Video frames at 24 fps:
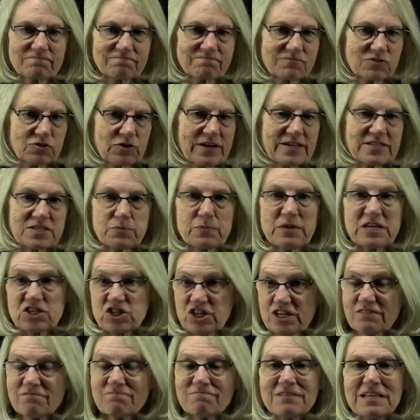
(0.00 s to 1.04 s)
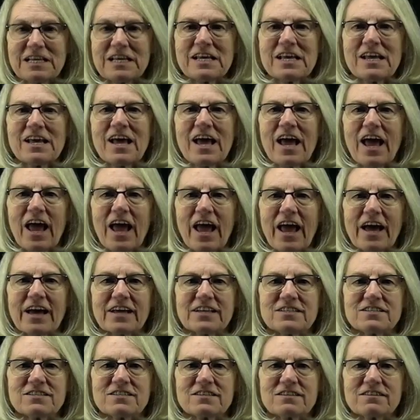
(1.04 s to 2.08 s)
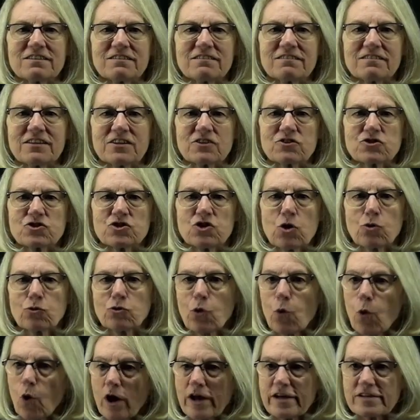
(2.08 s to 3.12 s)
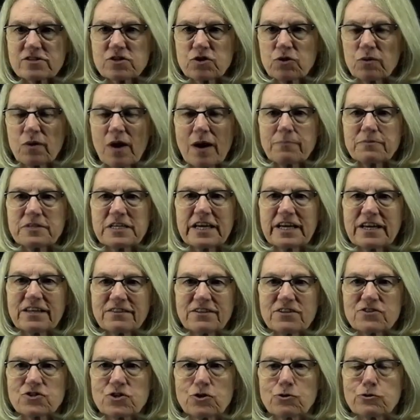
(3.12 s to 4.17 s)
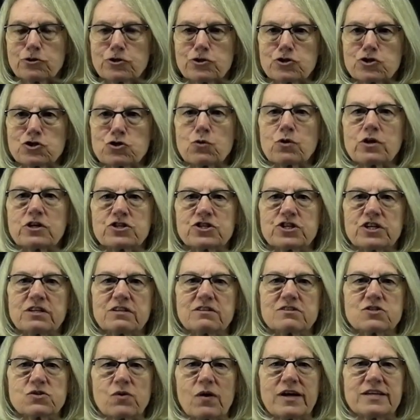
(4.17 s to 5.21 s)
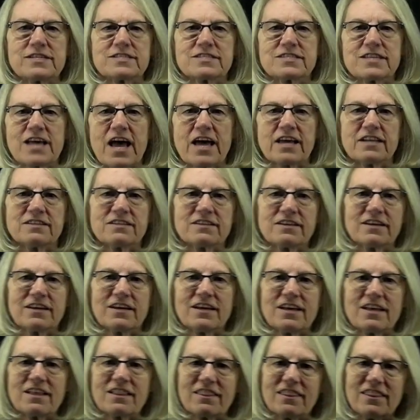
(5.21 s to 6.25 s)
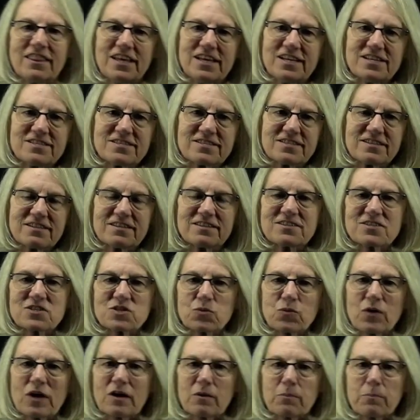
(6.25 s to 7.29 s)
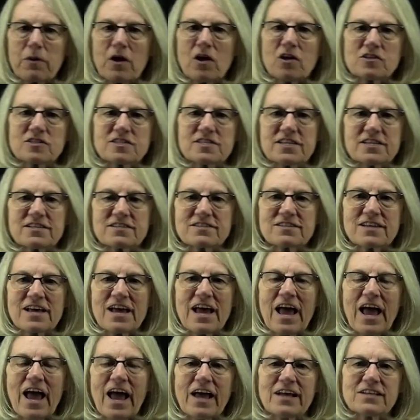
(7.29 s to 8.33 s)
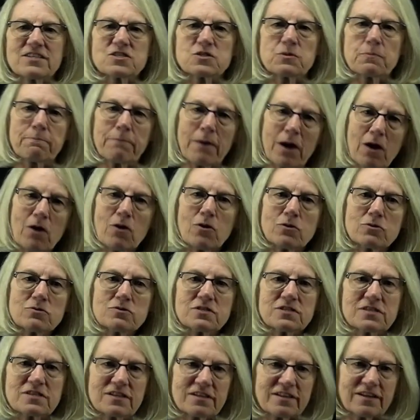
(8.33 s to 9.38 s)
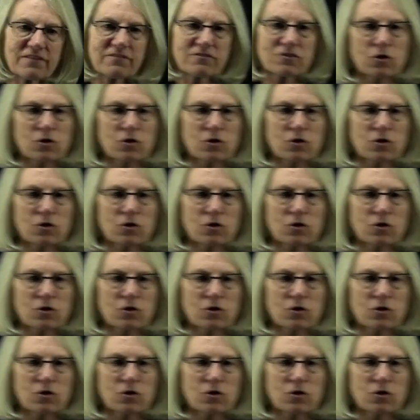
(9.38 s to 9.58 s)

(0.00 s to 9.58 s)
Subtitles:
transmission, and there's no noise corrupting it, there's no distortion, so I send these square pulses, and suppose, of